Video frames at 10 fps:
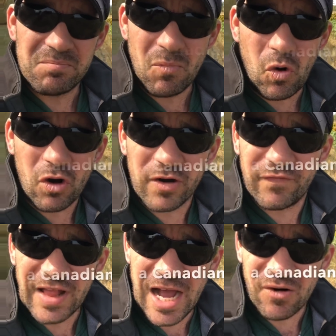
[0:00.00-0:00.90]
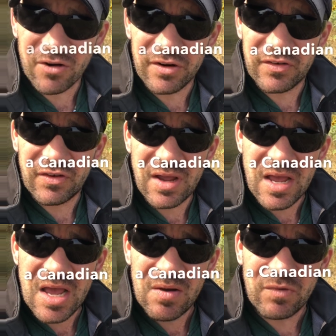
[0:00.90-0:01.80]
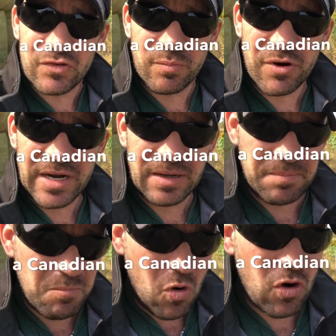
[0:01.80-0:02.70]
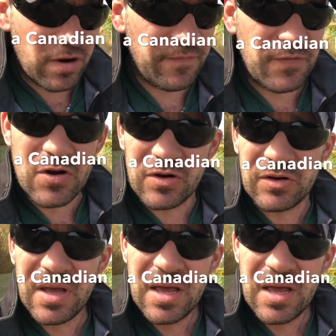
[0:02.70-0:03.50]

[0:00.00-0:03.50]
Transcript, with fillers: more flowers, which will bring more food,